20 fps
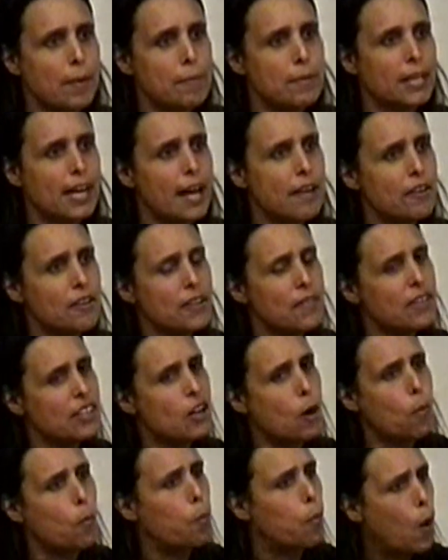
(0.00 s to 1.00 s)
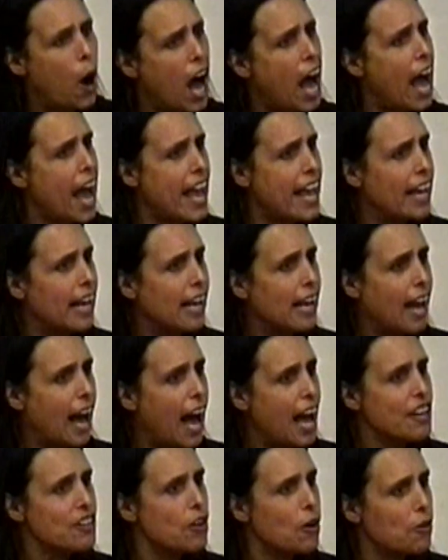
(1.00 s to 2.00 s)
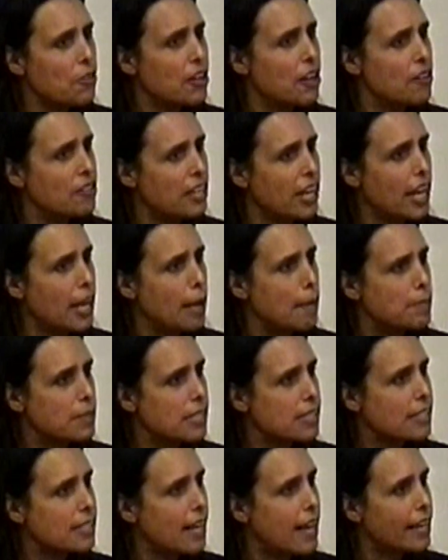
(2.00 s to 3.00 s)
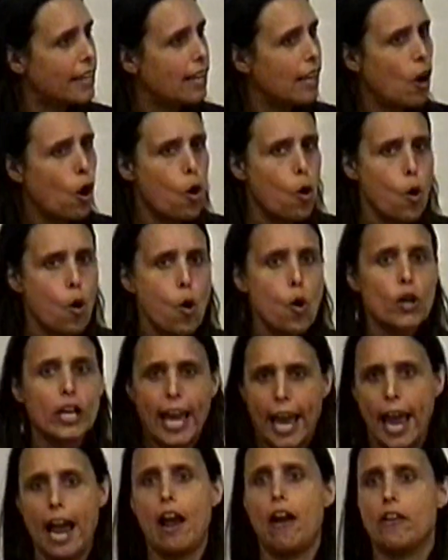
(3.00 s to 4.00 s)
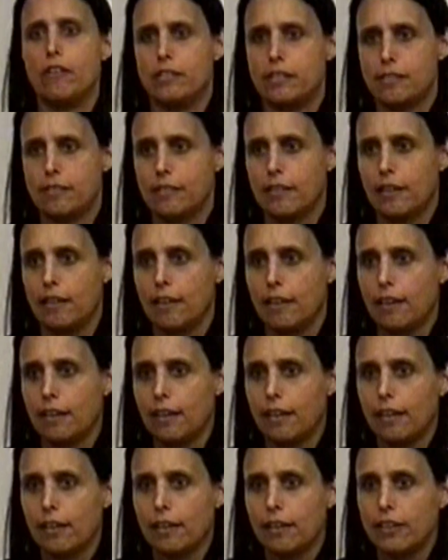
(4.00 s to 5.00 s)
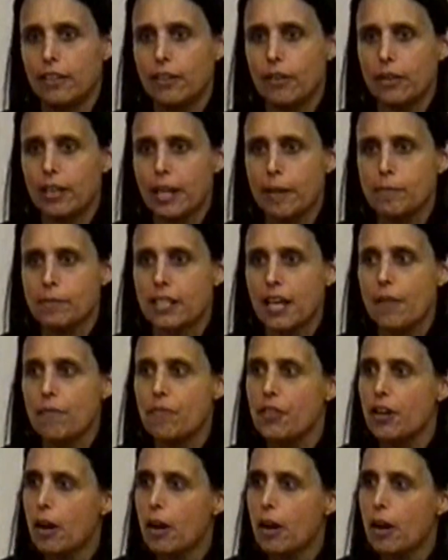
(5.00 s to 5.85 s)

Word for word: I mean, I don't even know why I know their names. It's like, who cares? You know what I'm saying?